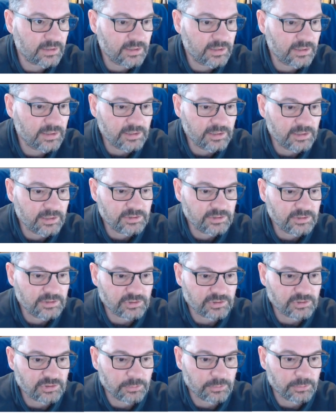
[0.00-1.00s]
So we
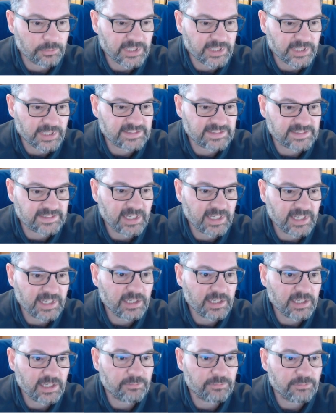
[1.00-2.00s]
can see if my
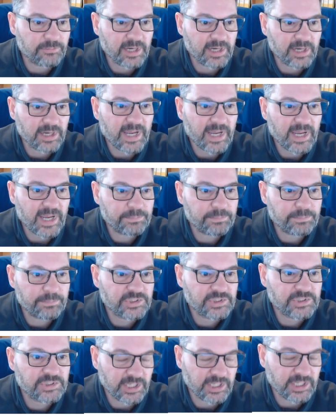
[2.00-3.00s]
map
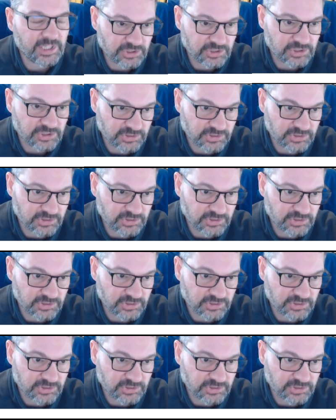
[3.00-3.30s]
changes.